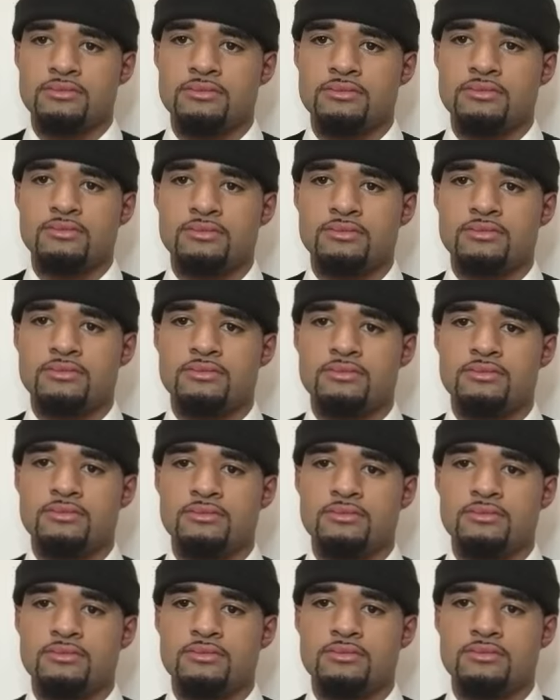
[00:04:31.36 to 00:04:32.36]

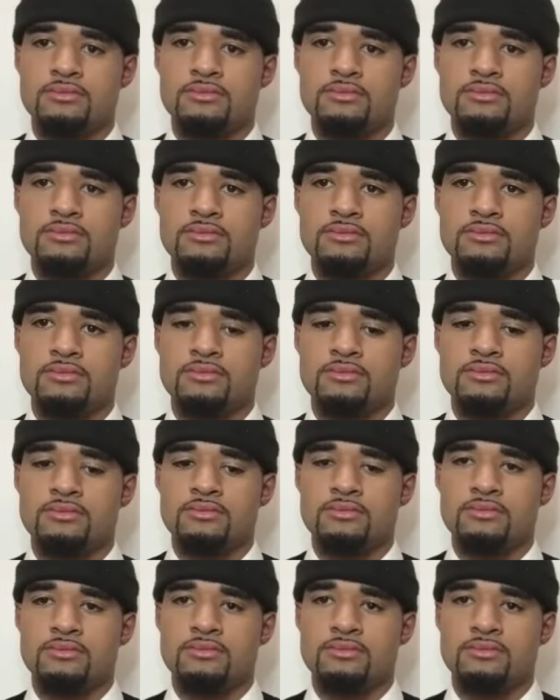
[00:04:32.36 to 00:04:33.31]
No one is speaking in this clip.